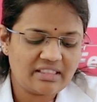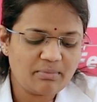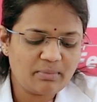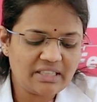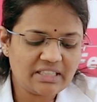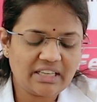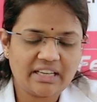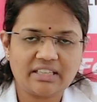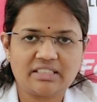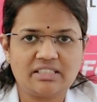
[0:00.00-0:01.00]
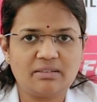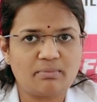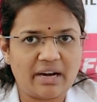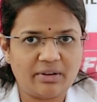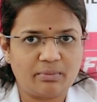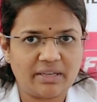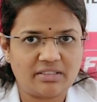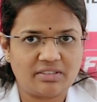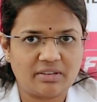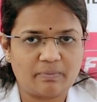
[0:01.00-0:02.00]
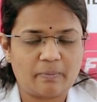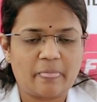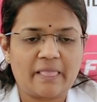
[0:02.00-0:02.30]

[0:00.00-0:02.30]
The middle layer is the myometrium.